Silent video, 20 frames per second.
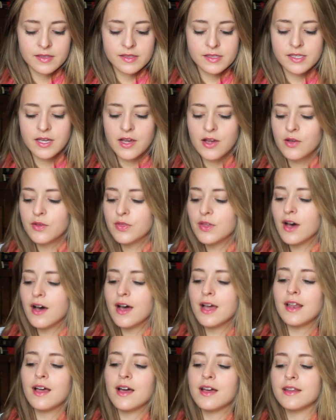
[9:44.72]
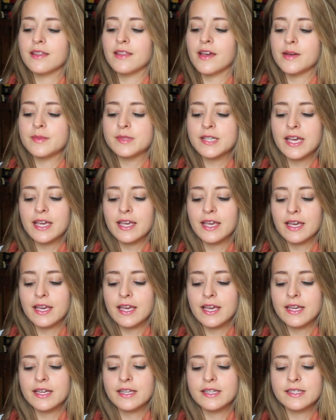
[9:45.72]
So the eyeliner that I'm
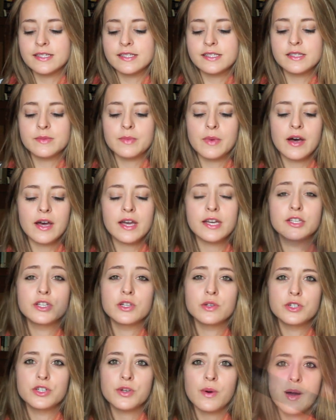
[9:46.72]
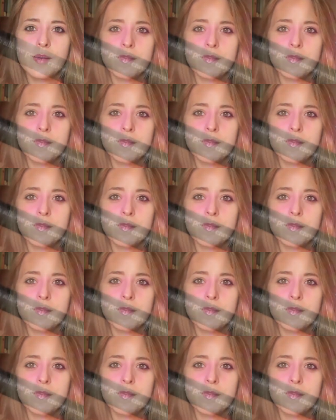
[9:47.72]
taking is my Giorgio